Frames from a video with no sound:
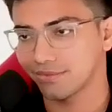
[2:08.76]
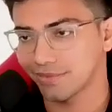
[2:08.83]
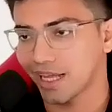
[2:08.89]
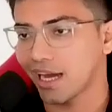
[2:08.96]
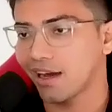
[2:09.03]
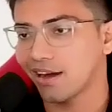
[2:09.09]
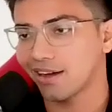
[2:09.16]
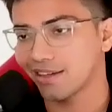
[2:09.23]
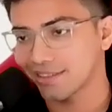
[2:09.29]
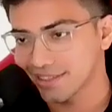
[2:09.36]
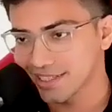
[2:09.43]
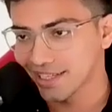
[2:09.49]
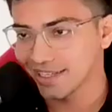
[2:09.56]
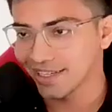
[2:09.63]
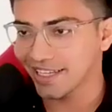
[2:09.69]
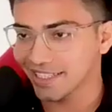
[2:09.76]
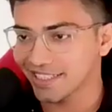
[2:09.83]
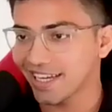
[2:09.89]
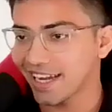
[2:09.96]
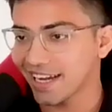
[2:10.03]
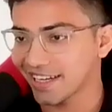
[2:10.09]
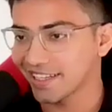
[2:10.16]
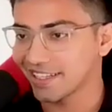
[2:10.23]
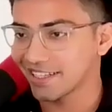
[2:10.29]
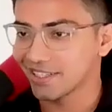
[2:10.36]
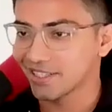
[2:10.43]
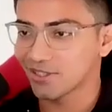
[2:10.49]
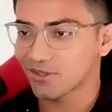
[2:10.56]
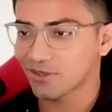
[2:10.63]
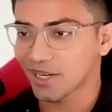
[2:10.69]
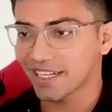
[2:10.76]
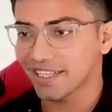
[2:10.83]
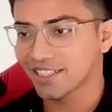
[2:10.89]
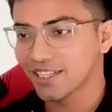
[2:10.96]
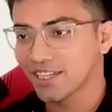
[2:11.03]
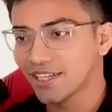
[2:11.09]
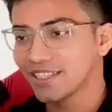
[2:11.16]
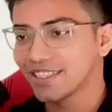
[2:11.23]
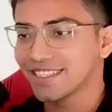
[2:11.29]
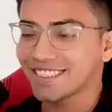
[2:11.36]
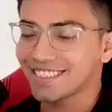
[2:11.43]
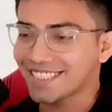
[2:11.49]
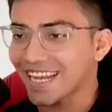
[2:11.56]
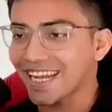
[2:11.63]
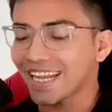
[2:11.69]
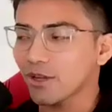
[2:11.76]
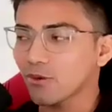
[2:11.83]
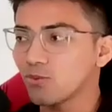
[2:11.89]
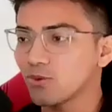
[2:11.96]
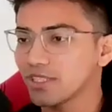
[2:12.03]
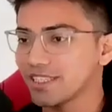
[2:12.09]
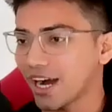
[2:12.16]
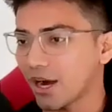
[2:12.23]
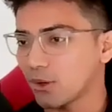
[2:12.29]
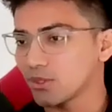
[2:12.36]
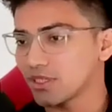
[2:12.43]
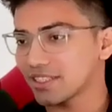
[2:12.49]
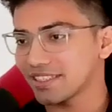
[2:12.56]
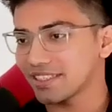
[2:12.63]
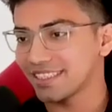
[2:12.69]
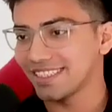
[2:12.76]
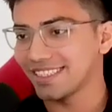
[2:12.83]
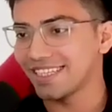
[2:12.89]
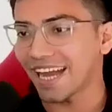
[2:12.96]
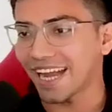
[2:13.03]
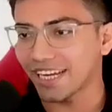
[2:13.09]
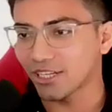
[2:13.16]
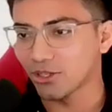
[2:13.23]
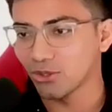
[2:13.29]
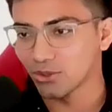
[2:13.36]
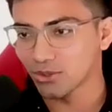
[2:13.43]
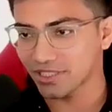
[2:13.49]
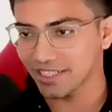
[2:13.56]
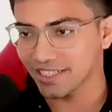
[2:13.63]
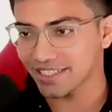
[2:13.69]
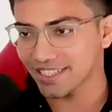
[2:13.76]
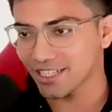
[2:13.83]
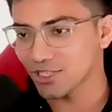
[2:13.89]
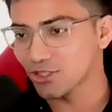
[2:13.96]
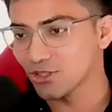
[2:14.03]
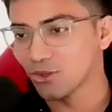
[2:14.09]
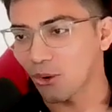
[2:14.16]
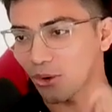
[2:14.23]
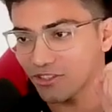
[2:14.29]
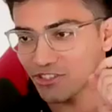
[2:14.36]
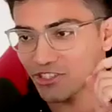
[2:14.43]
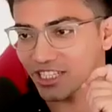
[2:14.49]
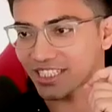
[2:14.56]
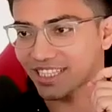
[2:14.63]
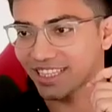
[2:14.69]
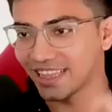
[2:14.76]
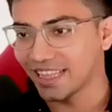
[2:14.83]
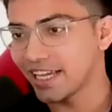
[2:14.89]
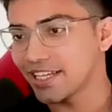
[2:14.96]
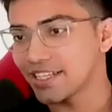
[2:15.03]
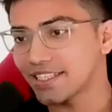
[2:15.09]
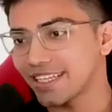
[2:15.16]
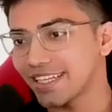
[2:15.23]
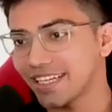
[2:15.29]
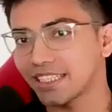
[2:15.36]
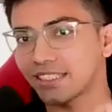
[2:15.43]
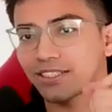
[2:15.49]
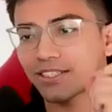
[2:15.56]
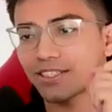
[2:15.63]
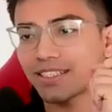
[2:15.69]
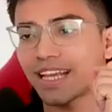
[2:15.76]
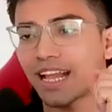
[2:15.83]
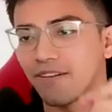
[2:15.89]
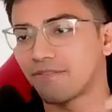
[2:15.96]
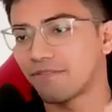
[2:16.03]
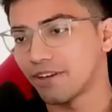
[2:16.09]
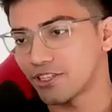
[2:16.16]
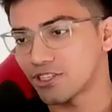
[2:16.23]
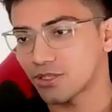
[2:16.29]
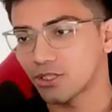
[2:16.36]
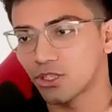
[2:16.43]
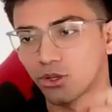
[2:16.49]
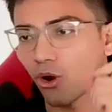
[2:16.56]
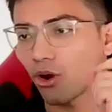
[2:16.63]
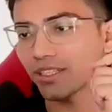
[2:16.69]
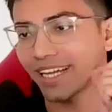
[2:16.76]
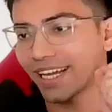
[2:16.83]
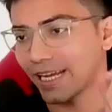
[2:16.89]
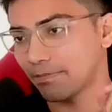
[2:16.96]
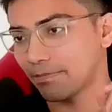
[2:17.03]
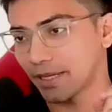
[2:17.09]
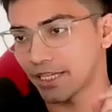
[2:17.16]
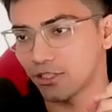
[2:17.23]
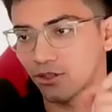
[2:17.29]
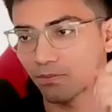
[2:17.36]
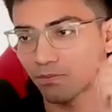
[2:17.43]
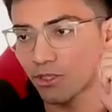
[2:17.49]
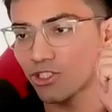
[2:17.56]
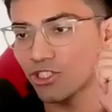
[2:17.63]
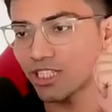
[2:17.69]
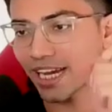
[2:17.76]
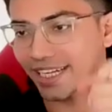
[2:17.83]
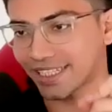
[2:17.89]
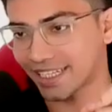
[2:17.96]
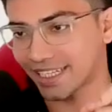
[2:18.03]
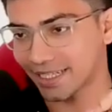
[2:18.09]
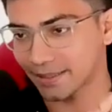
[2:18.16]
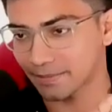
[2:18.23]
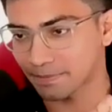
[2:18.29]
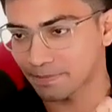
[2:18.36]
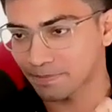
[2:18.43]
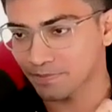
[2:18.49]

Nah, exactly. Right. Selling without diagnosis is not just lazy, it's selfish. You're not helping, you're projecting.